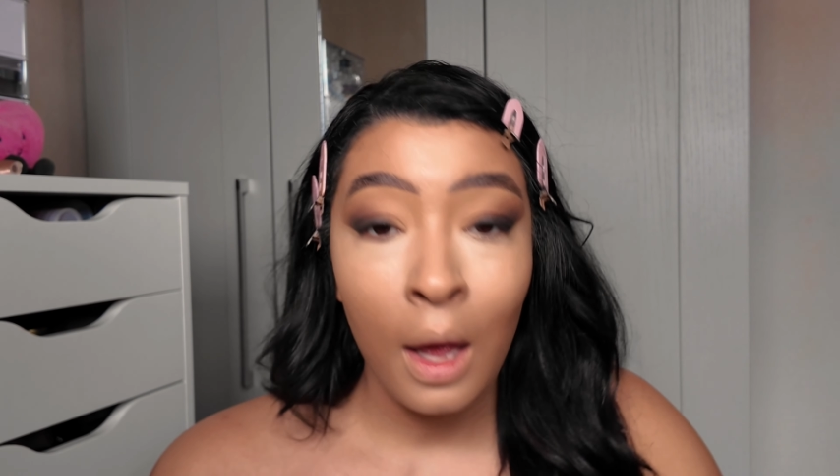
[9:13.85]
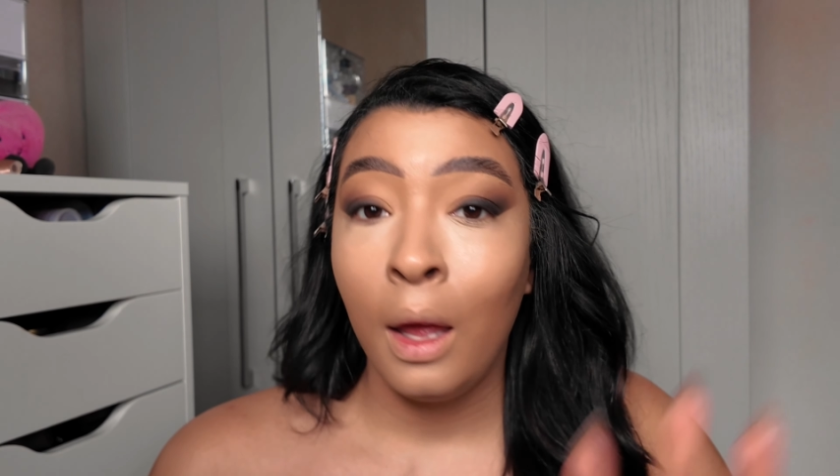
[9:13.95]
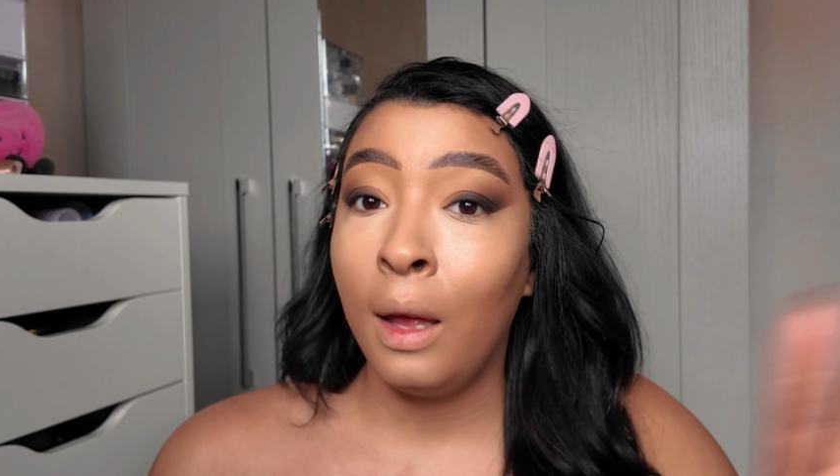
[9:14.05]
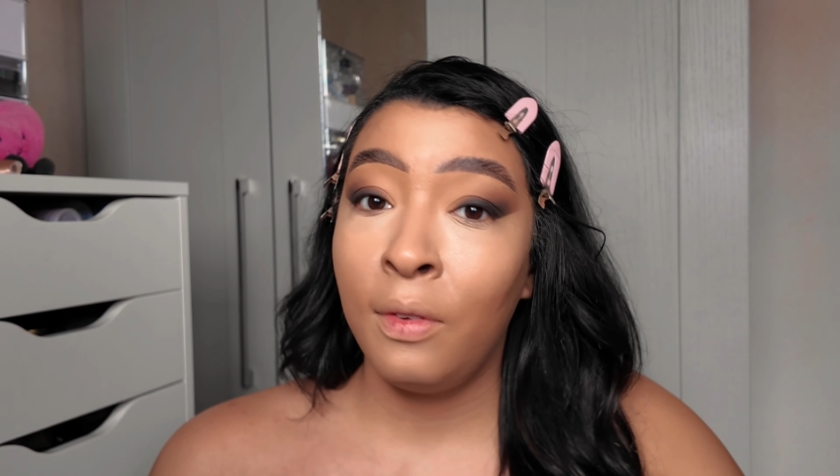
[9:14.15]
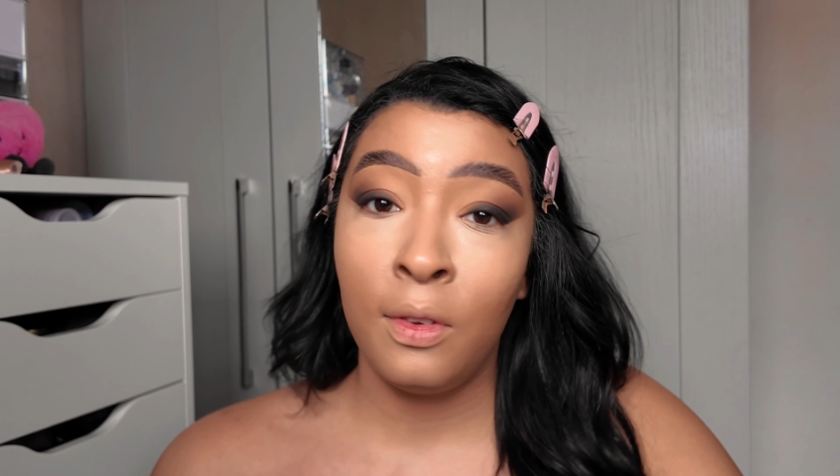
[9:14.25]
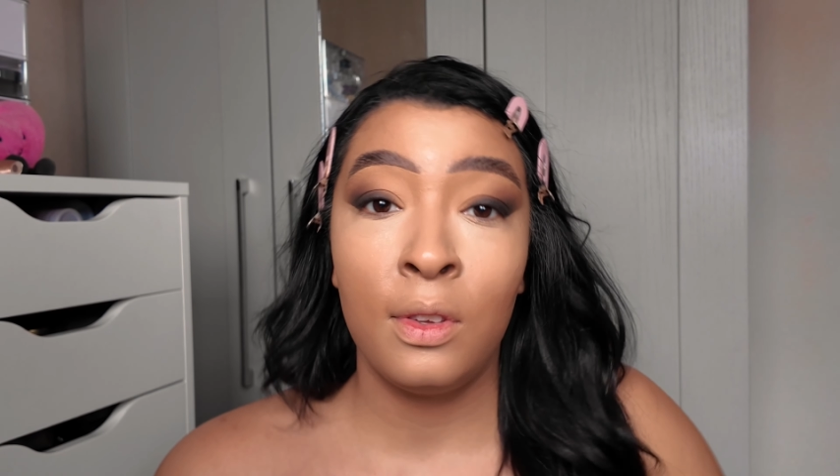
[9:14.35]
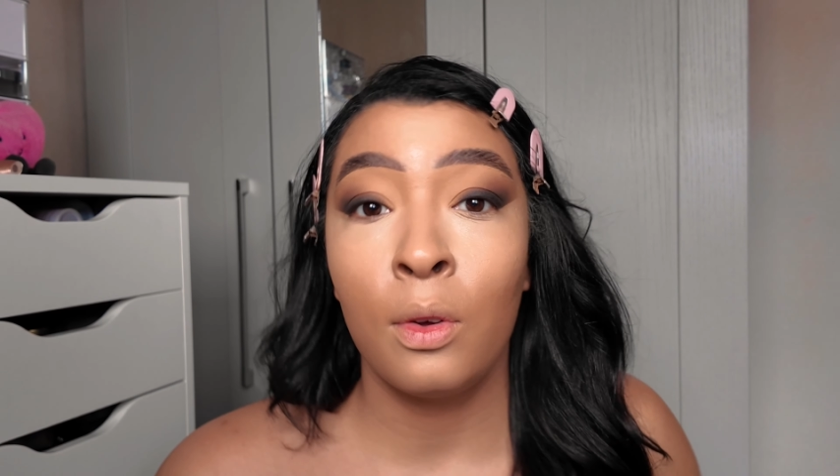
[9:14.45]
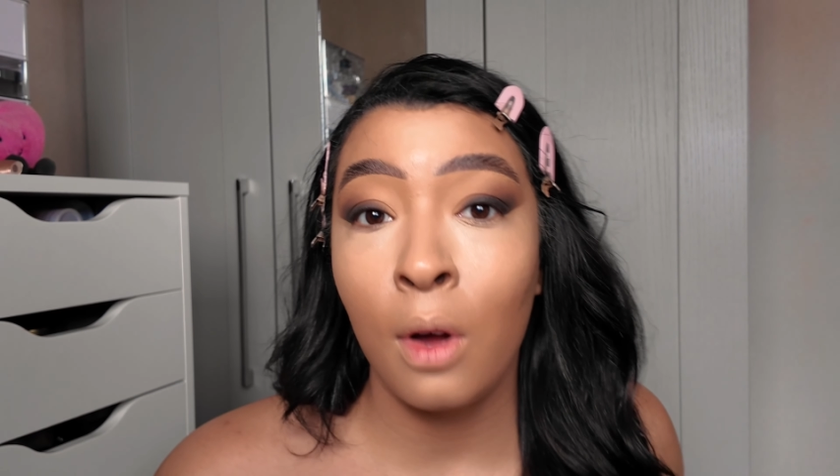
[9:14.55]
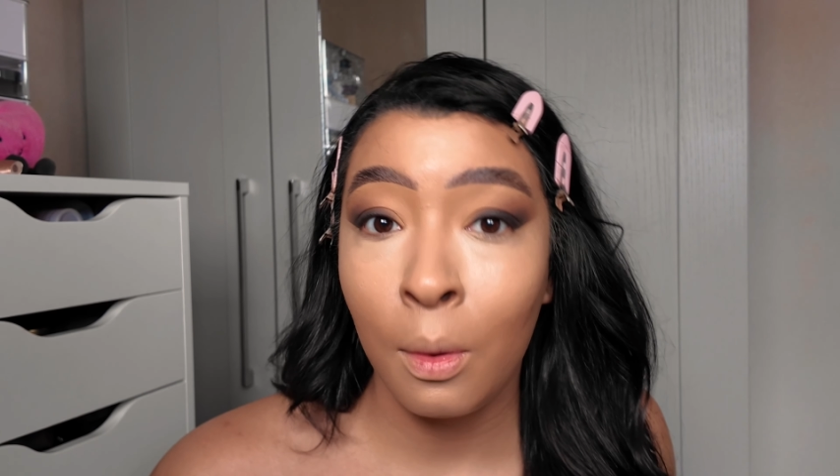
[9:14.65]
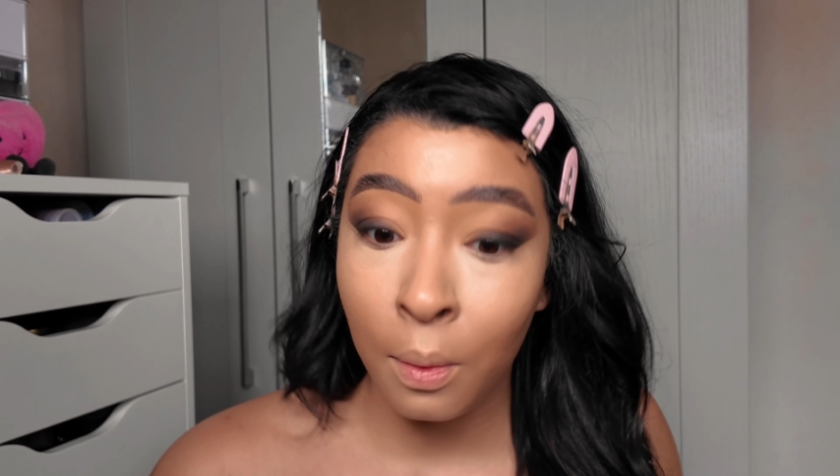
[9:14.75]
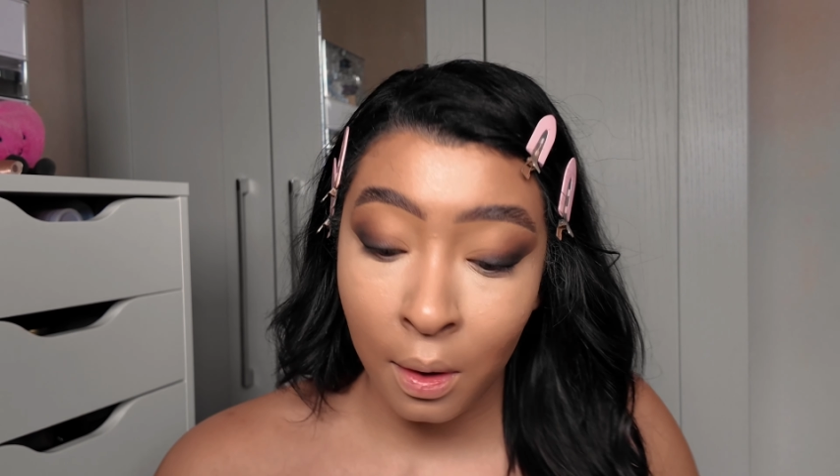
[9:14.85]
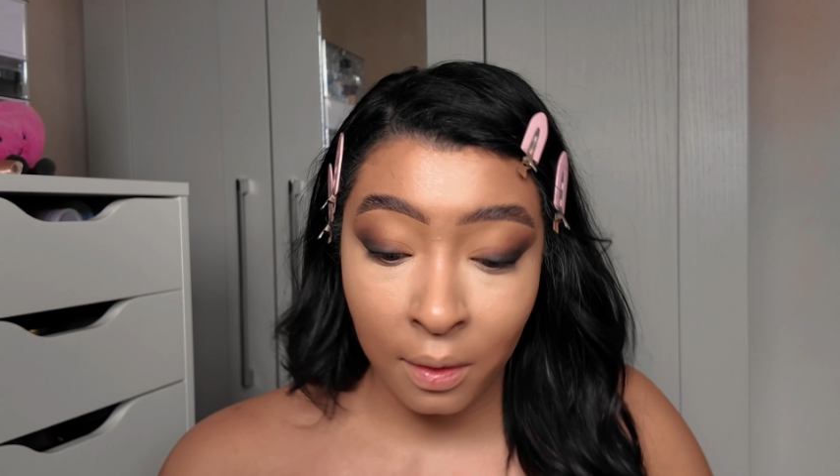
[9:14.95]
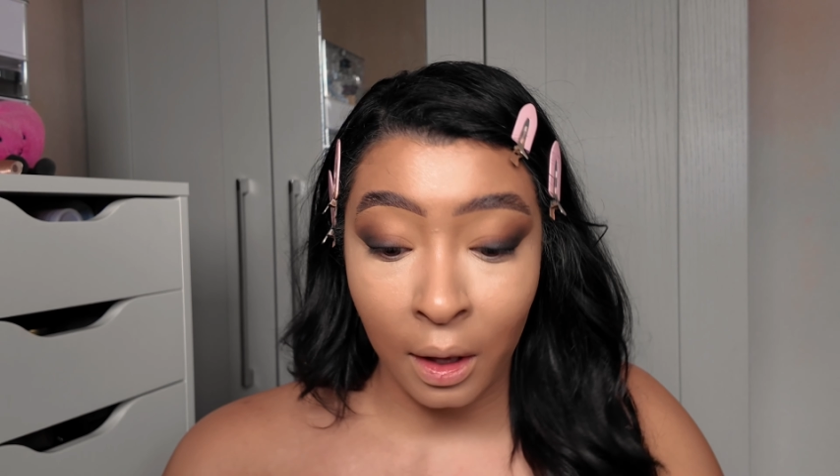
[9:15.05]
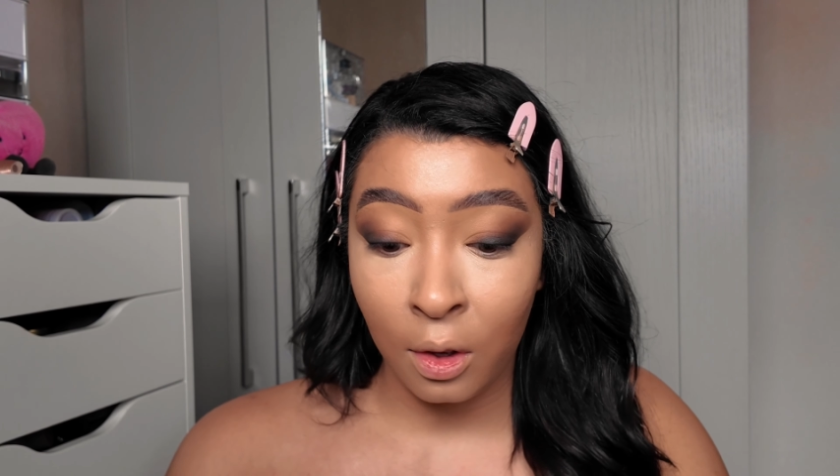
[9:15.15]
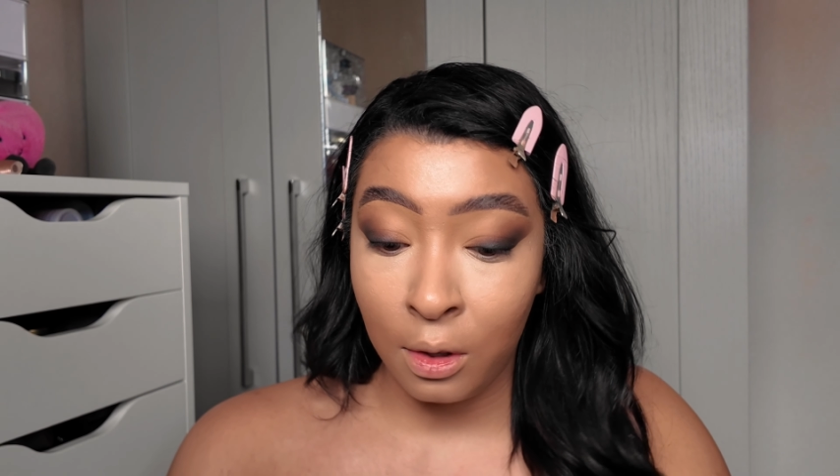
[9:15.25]
if you've still got one,
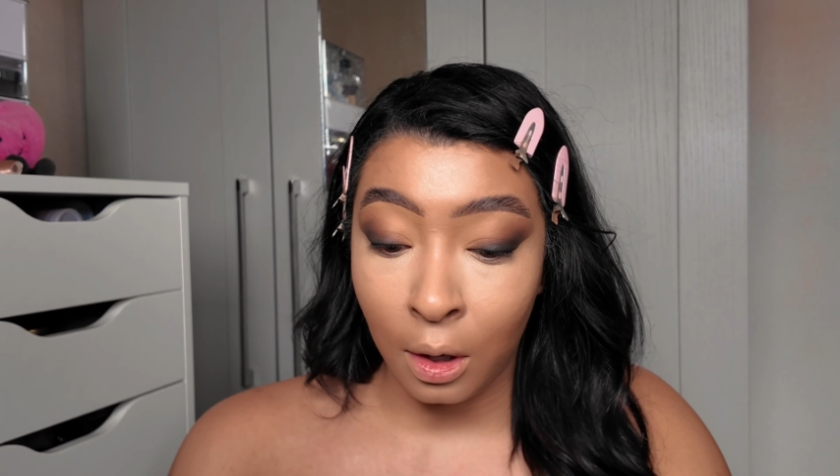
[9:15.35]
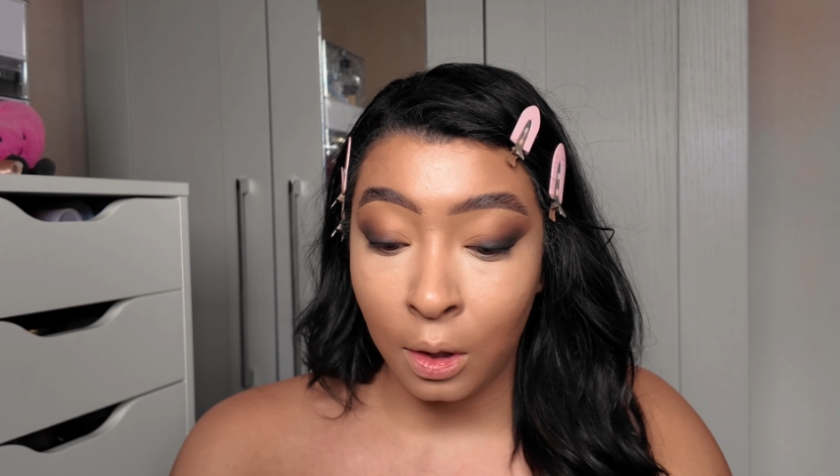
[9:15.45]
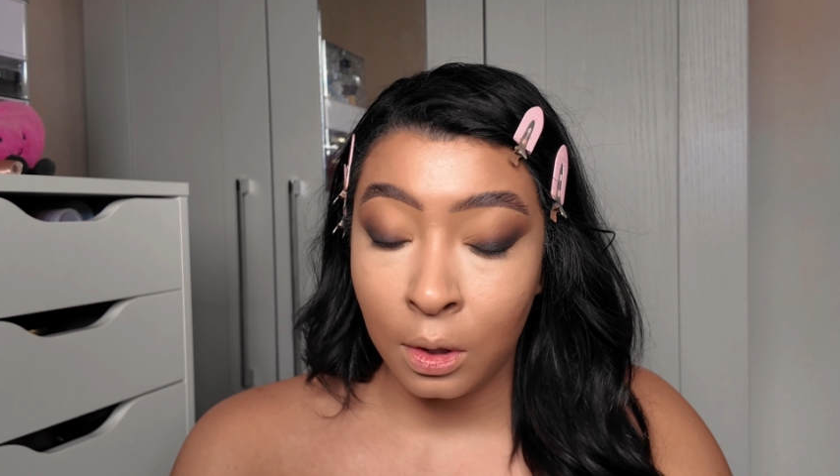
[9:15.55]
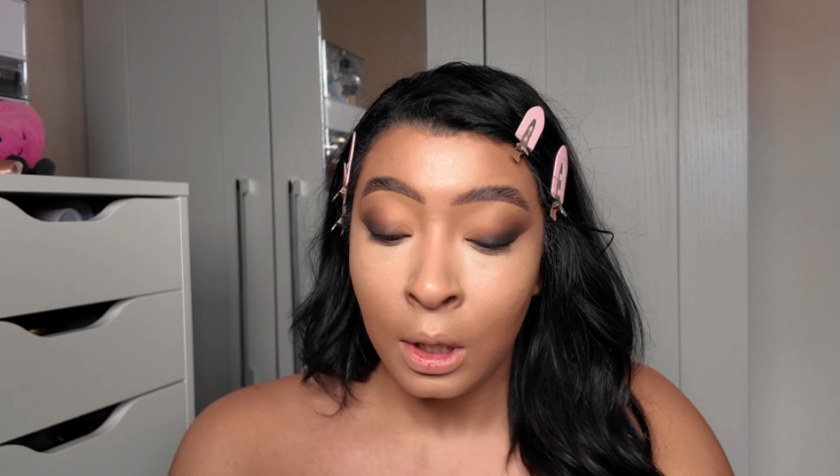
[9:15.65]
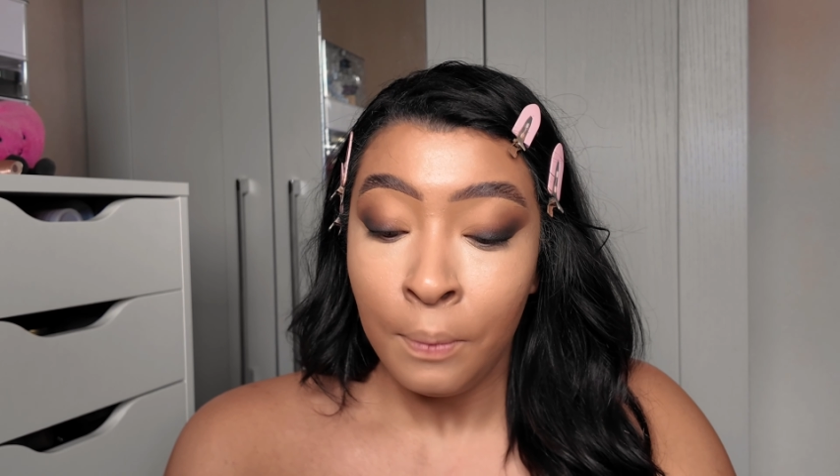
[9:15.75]
thank God.